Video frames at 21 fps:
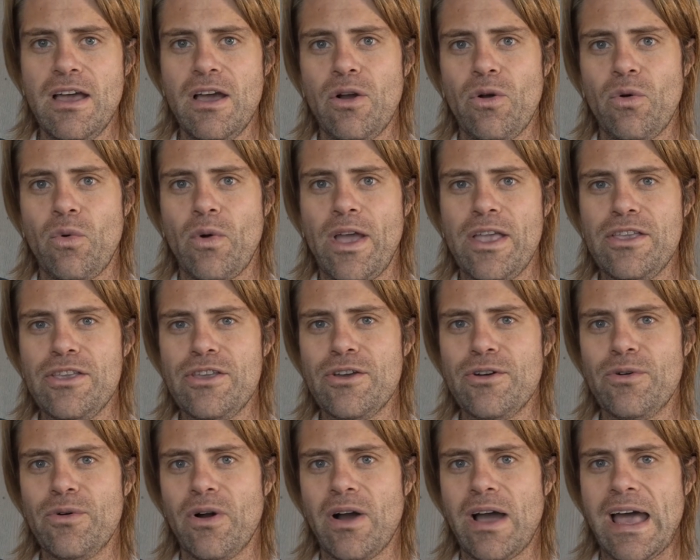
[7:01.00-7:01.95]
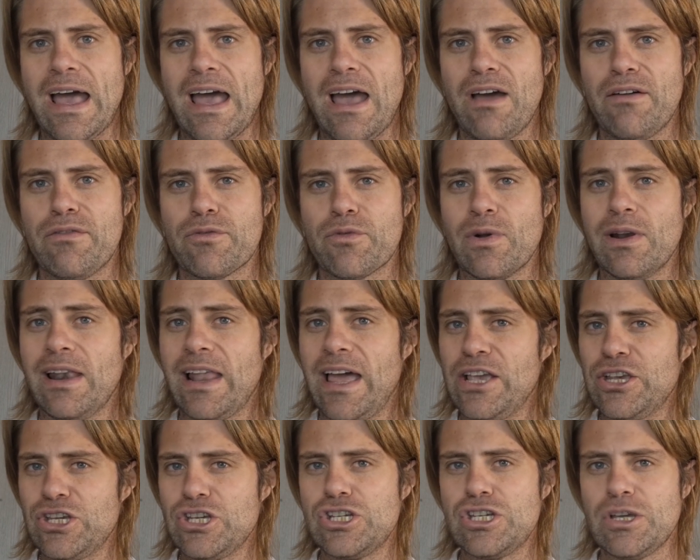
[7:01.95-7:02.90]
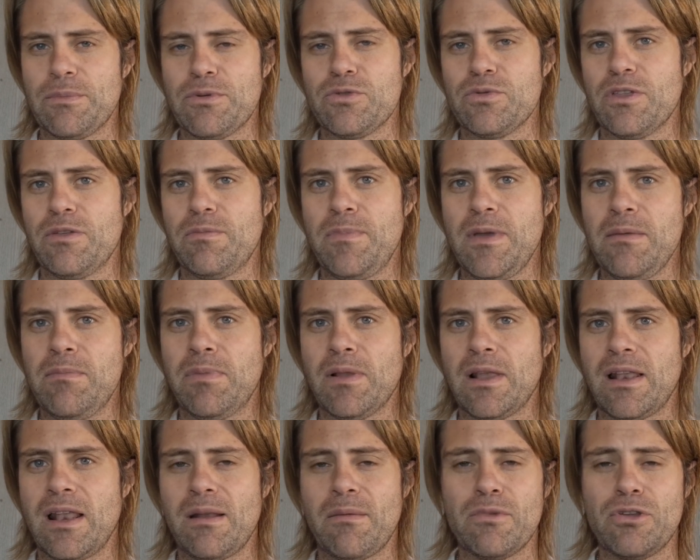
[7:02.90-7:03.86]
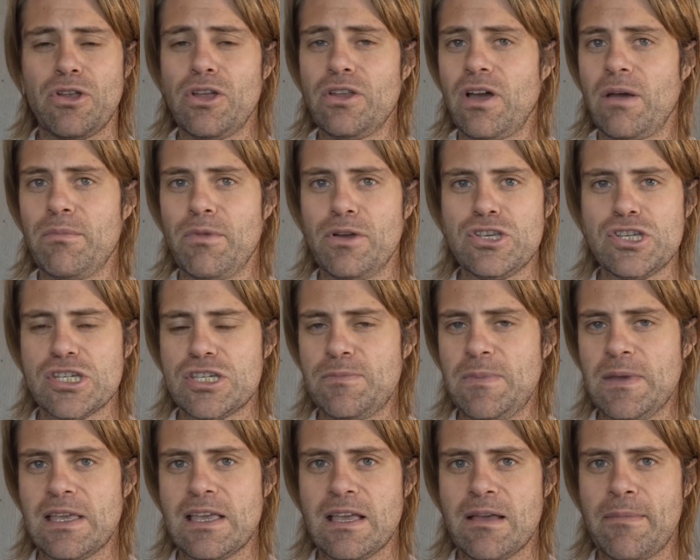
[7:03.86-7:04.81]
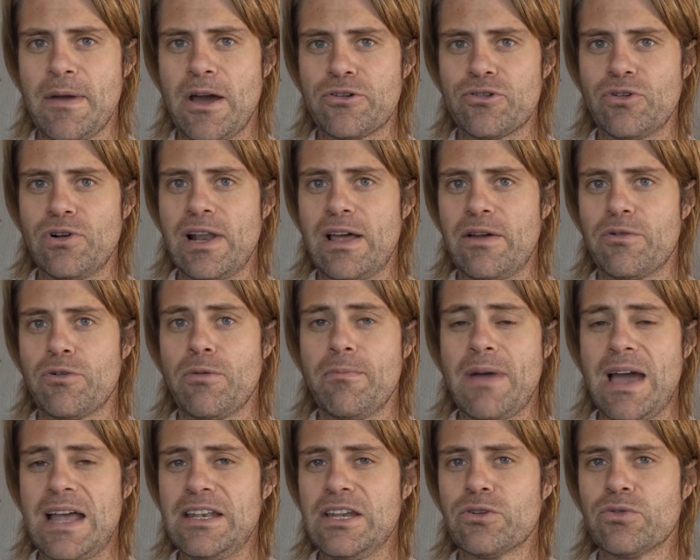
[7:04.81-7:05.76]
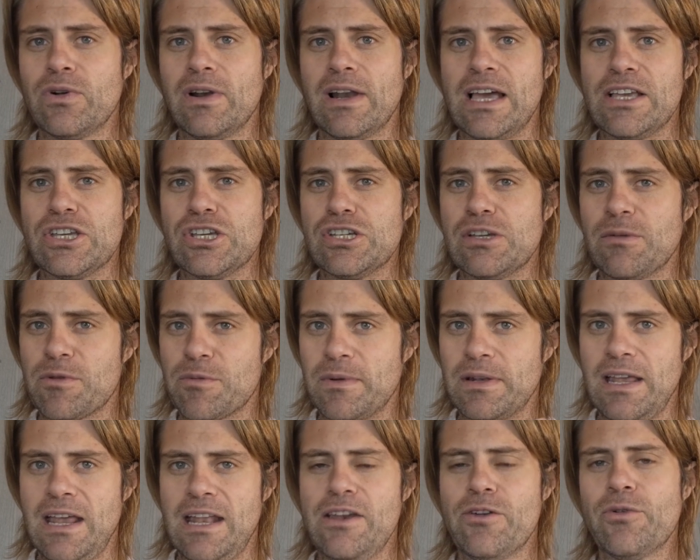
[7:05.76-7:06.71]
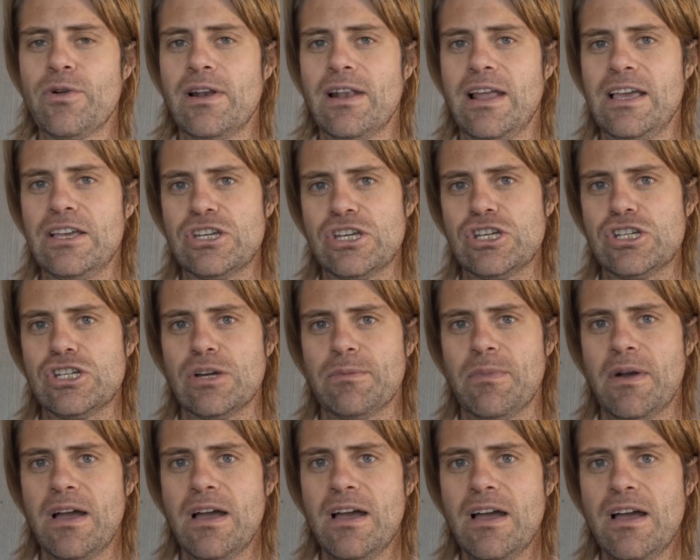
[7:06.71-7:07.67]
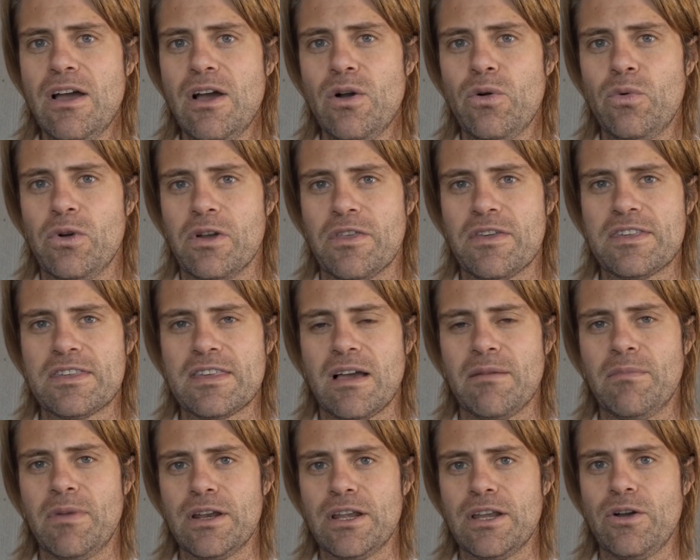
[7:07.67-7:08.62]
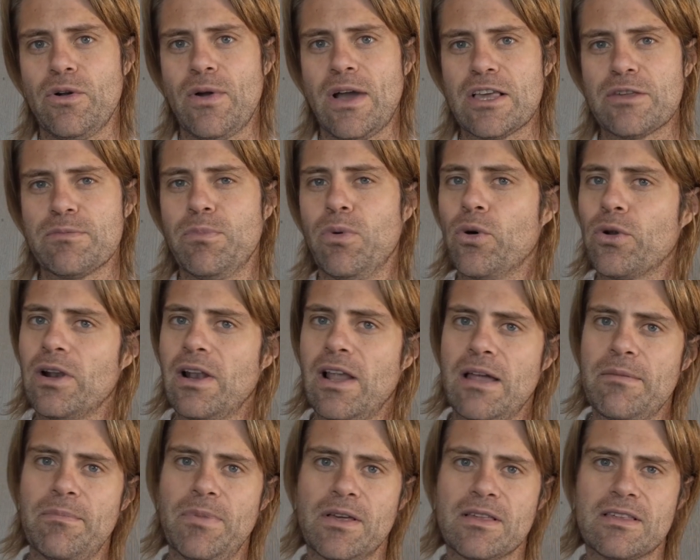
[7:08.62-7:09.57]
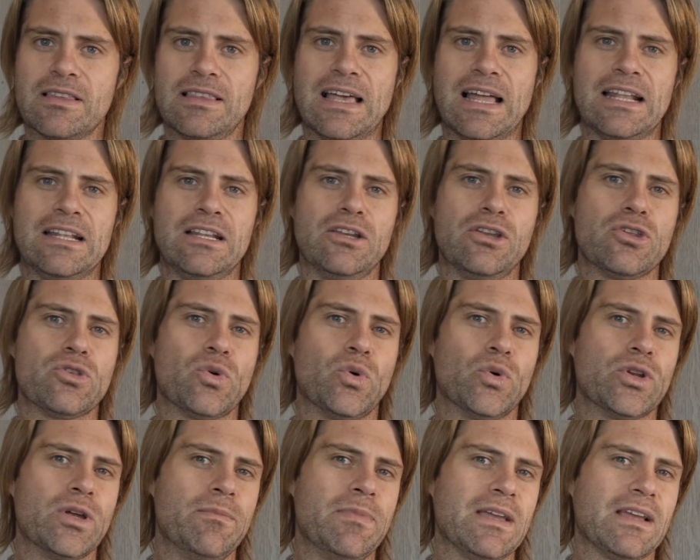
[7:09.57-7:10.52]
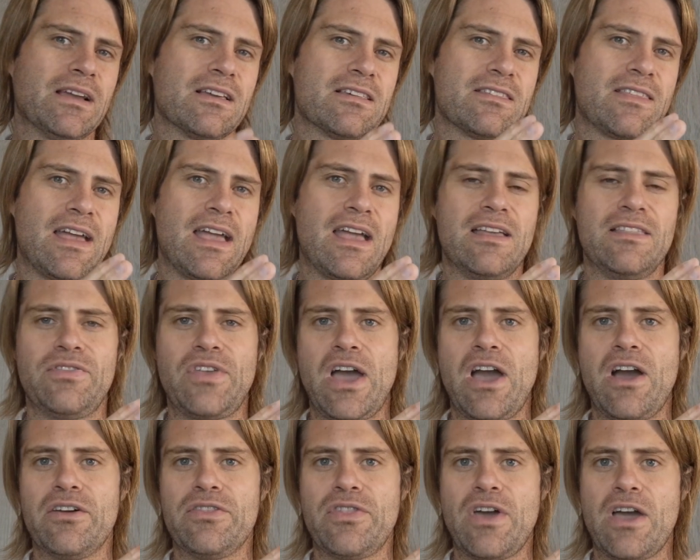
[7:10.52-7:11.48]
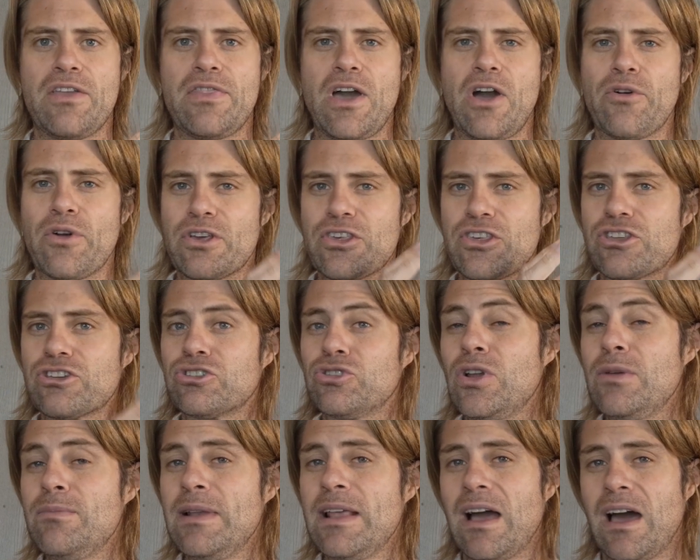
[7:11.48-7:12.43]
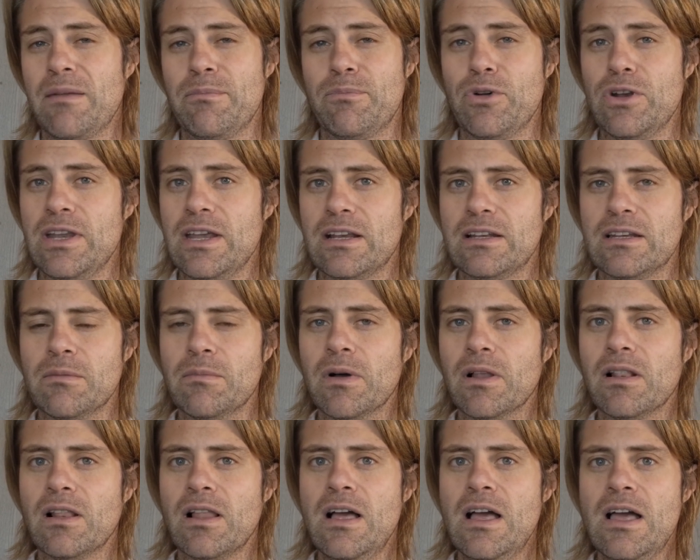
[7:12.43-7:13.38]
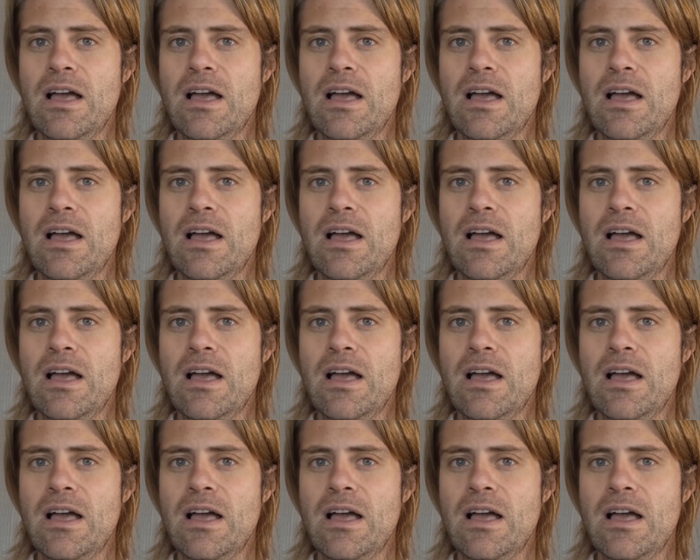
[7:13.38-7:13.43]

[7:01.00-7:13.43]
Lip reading: when you have relationships with people, and I'm not just speaking about romantic relationships, but any relationship with somebody who has borderline personality disorder, because they are extremely unpredictable.